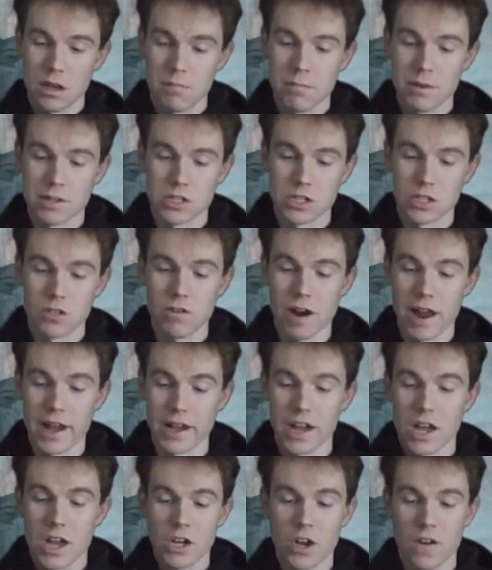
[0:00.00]
Mr.
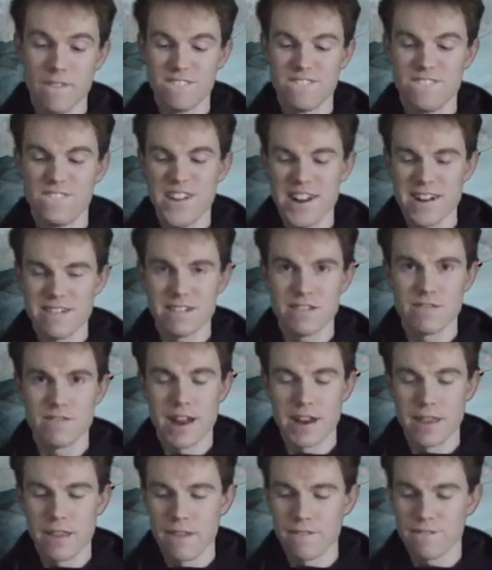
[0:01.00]
Gregg got very
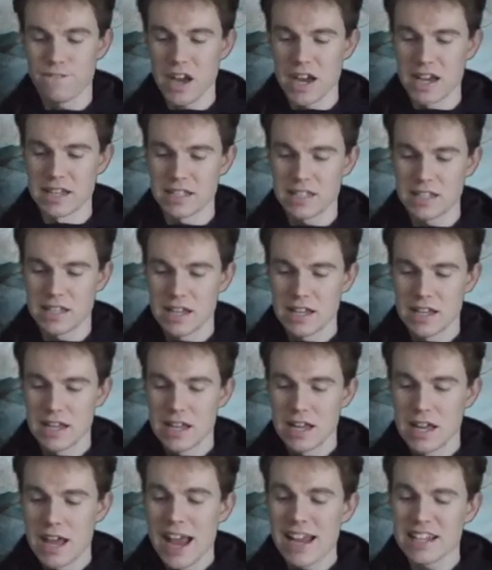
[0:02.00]
red in the face.
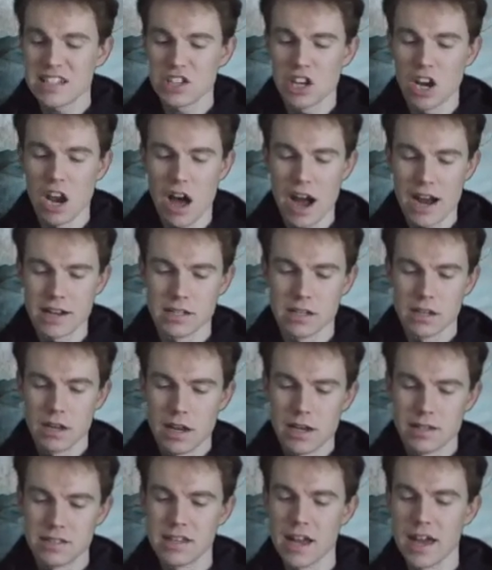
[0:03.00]
"It's the light,"
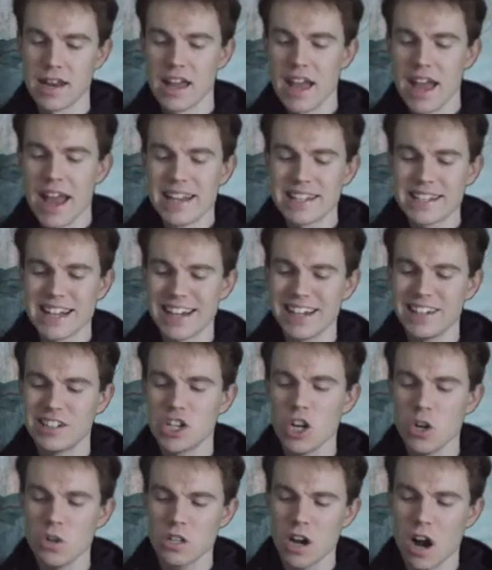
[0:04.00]
he said. "It's getting
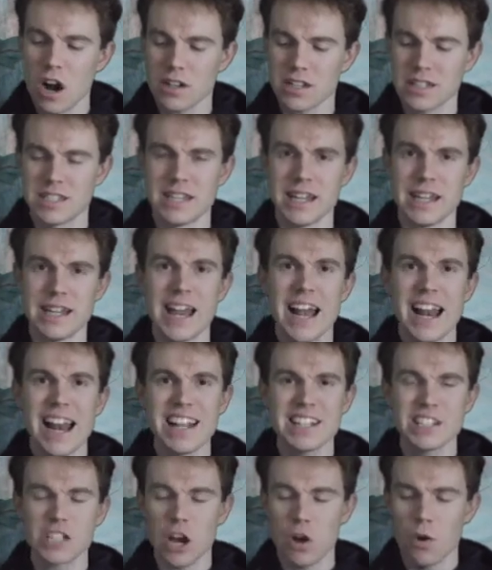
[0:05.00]
too dark to see.
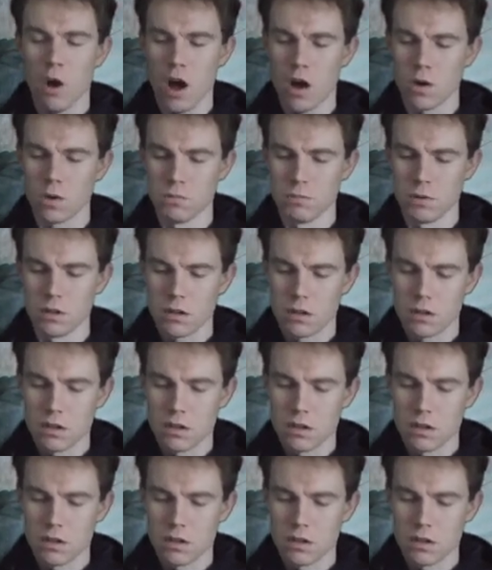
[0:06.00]
Let's go home."